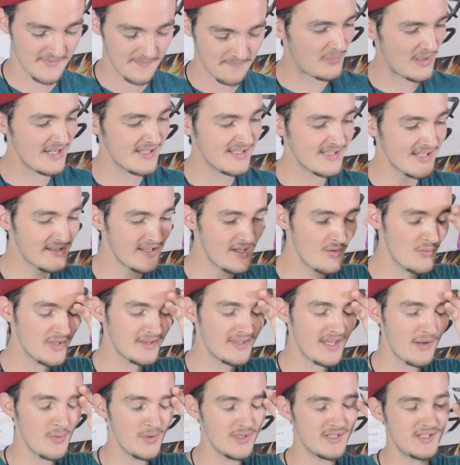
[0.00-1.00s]
Basically
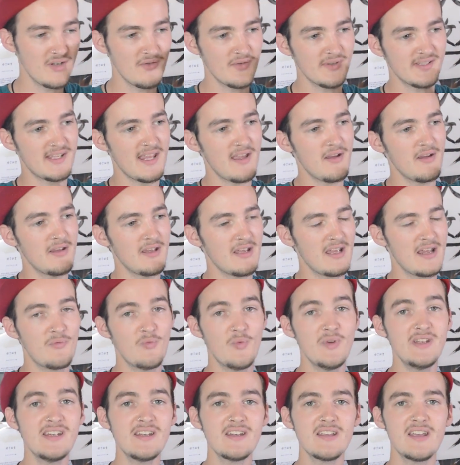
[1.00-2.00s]
what they would do is and
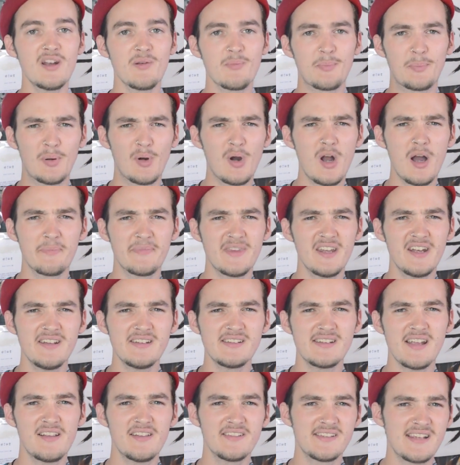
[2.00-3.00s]
we didn't get a prompt. They
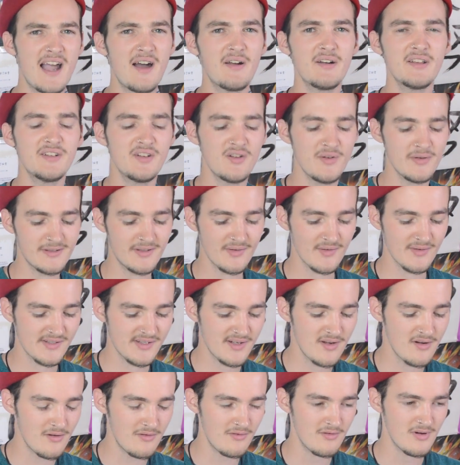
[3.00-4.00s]
didn't tell us how to do it. There was
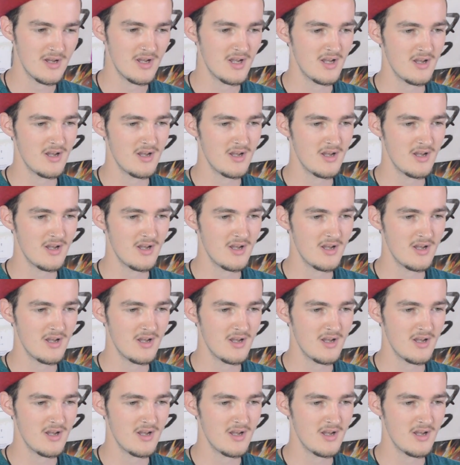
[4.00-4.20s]
no,